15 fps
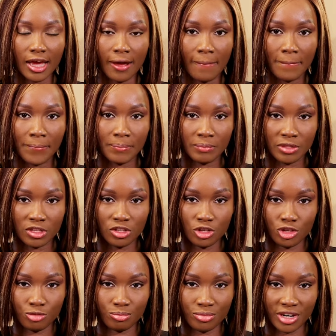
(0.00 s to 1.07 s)

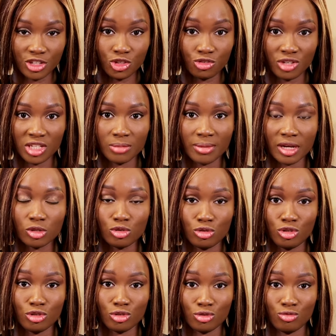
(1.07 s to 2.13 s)
the breast shrinks back
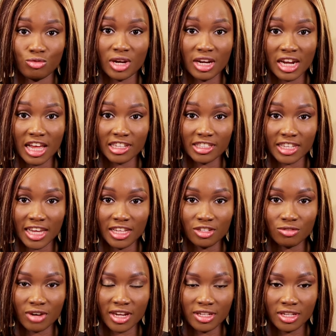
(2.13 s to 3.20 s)
to its regular
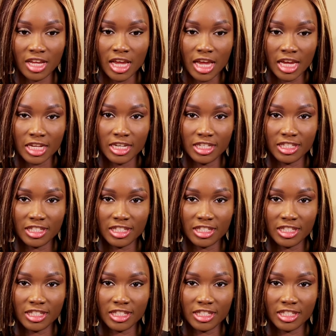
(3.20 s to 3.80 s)
size, right, the